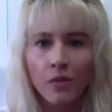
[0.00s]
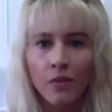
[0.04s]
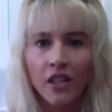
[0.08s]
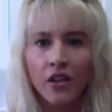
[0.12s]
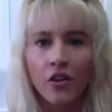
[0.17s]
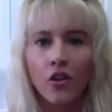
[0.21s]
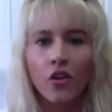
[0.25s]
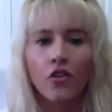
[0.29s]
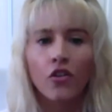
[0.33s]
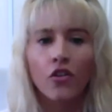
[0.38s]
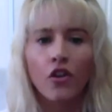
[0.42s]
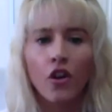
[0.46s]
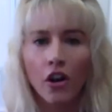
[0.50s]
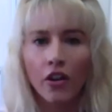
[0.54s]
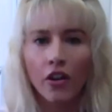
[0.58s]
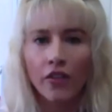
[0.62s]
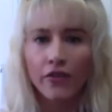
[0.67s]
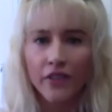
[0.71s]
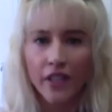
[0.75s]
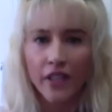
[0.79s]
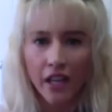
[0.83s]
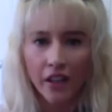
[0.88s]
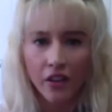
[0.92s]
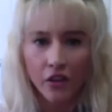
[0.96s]
it got
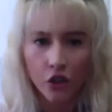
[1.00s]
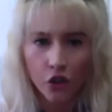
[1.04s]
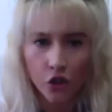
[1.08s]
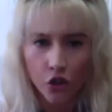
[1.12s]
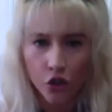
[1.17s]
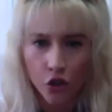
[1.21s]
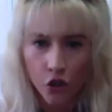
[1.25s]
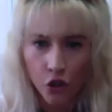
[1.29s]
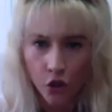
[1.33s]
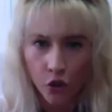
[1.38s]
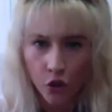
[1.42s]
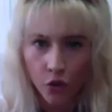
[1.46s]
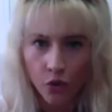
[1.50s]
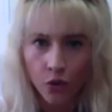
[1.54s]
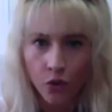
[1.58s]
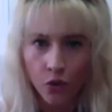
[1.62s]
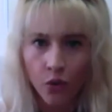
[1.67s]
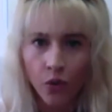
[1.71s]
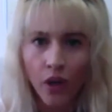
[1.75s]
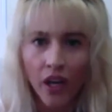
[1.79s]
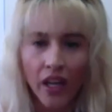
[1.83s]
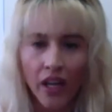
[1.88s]
nerfed down to two,